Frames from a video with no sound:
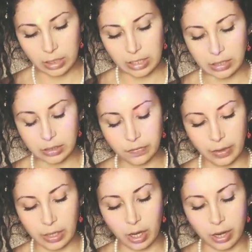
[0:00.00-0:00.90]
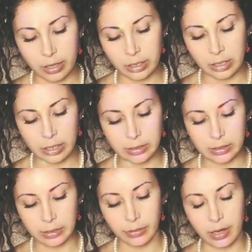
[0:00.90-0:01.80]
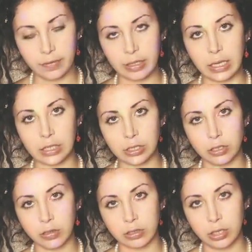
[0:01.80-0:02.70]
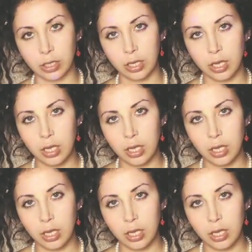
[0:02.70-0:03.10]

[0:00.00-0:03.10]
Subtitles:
it is very hard in an instant gratification culture